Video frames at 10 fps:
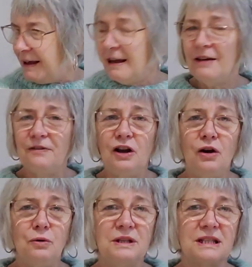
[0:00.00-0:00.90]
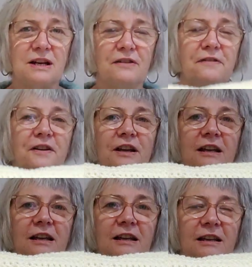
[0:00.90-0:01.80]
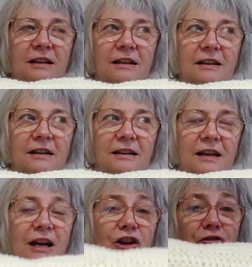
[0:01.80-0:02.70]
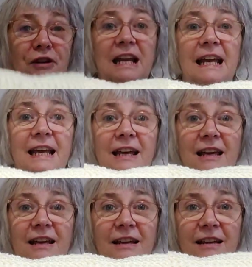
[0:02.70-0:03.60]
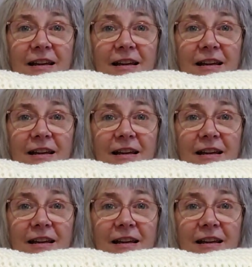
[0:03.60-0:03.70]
I have loads of acrylic